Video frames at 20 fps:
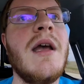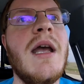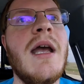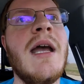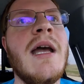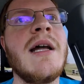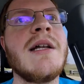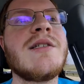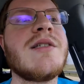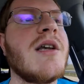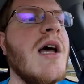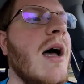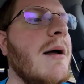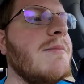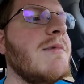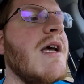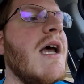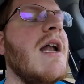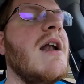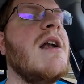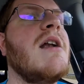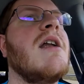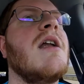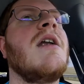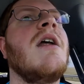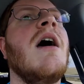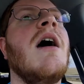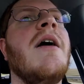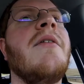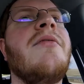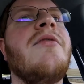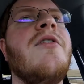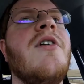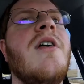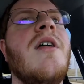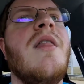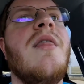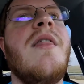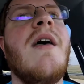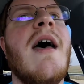It's updated enough
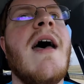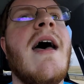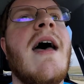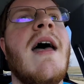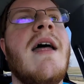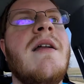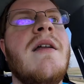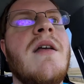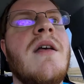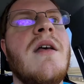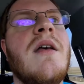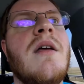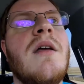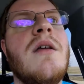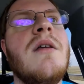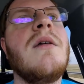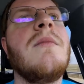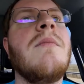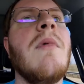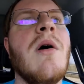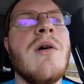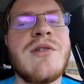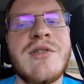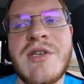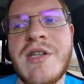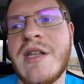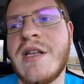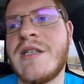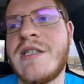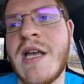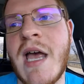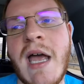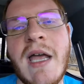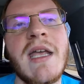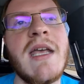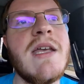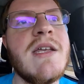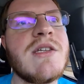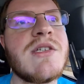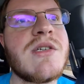that most of the
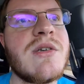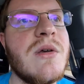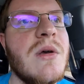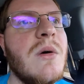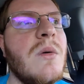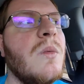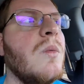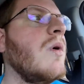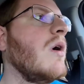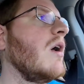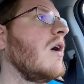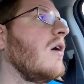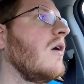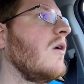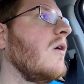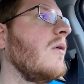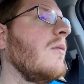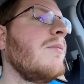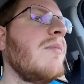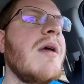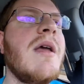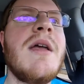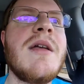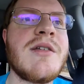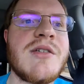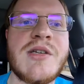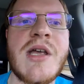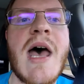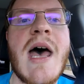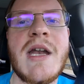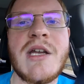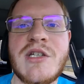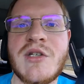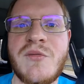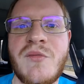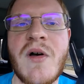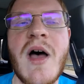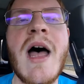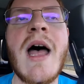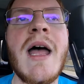techies will be
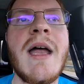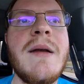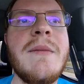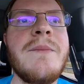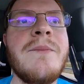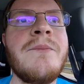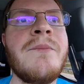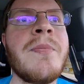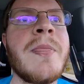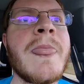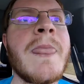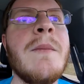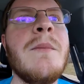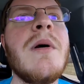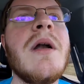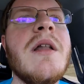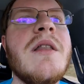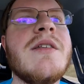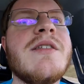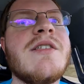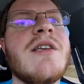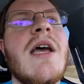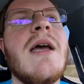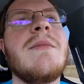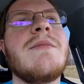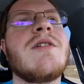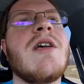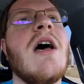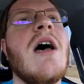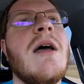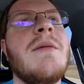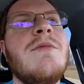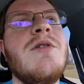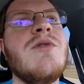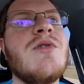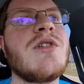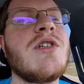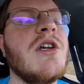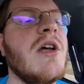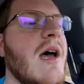satisfied, but at the same time,
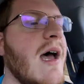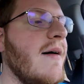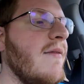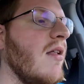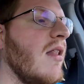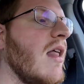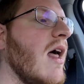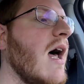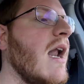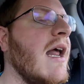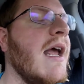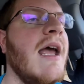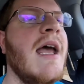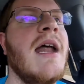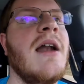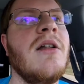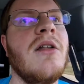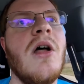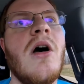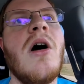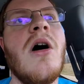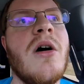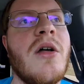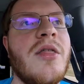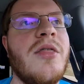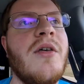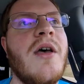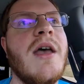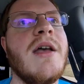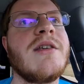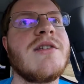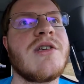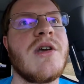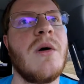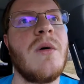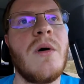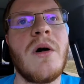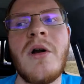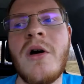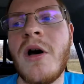you still have a lot of analog things
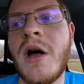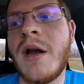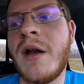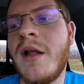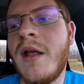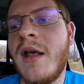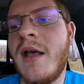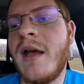going on.